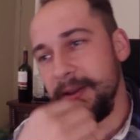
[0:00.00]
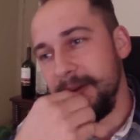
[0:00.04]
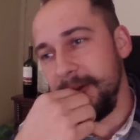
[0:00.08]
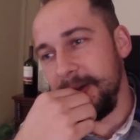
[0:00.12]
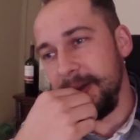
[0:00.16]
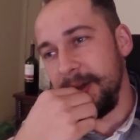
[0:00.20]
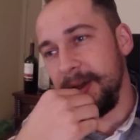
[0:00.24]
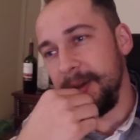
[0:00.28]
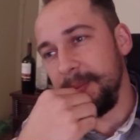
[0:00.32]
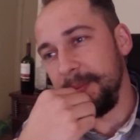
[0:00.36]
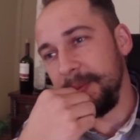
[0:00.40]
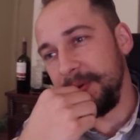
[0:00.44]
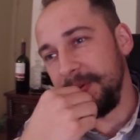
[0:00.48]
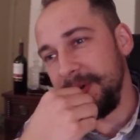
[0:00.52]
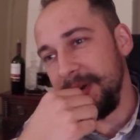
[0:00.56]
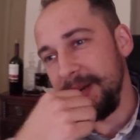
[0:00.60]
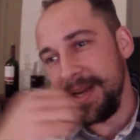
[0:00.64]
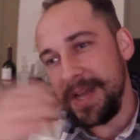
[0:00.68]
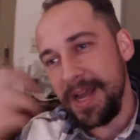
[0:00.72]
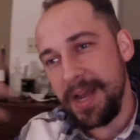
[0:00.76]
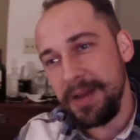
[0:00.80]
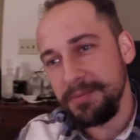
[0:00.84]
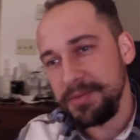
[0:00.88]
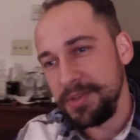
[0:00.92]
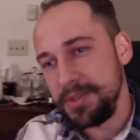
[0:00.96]
Um, but right
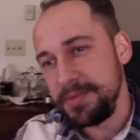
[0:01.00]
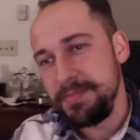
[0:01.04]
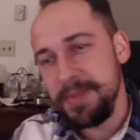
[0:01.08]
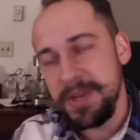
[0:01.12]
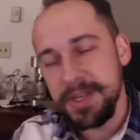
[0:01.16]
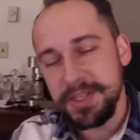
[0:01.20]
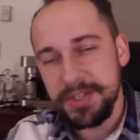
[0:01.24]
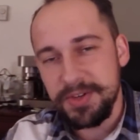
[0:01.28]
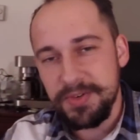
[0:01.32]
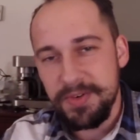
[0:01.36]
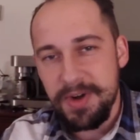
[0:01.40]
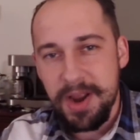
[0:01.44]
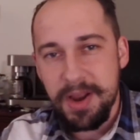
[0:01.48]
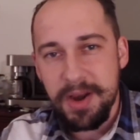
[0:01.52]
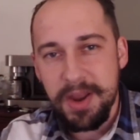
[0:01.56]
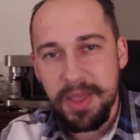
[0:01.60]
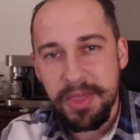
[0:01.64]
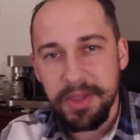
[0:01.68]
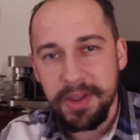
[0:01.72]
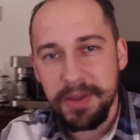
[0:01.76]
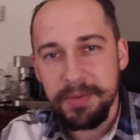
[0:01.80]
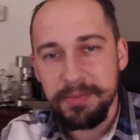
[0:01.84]
now I'm just messing around on the